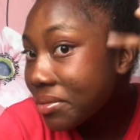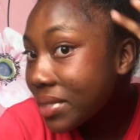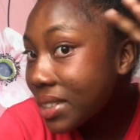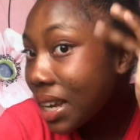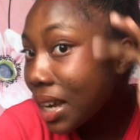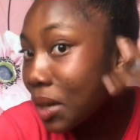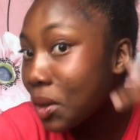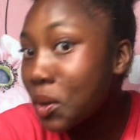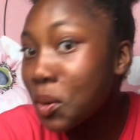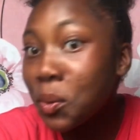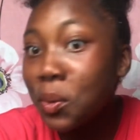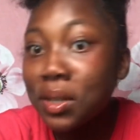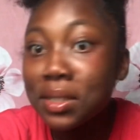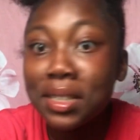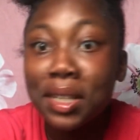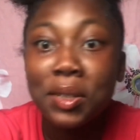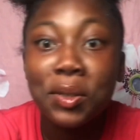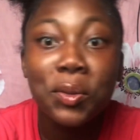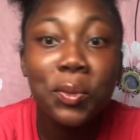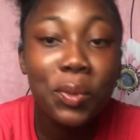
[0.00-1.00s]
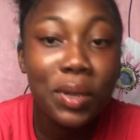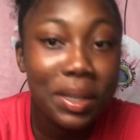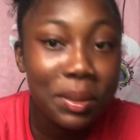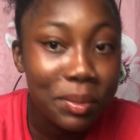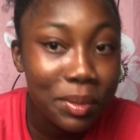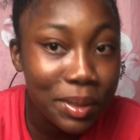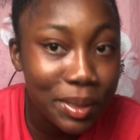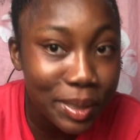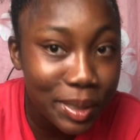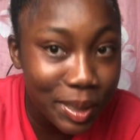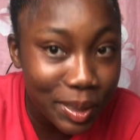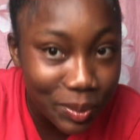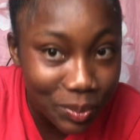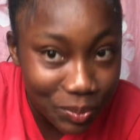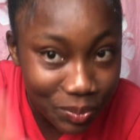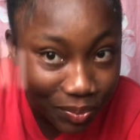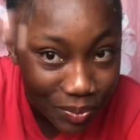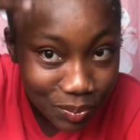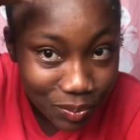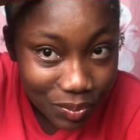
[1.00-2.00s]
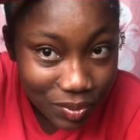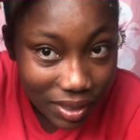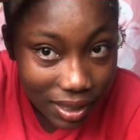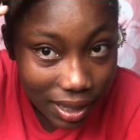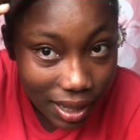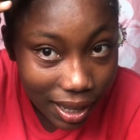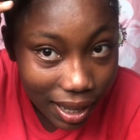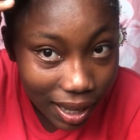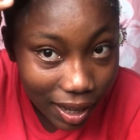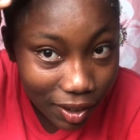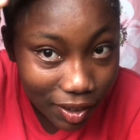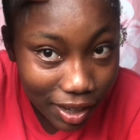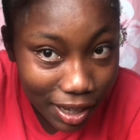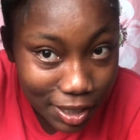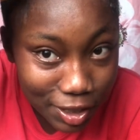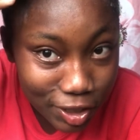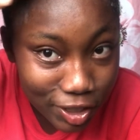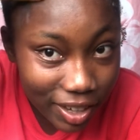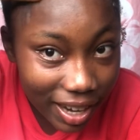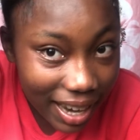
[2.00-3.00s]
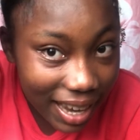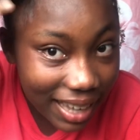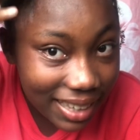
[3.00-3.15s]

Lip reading: I don't know what I'm doing, but I want to try a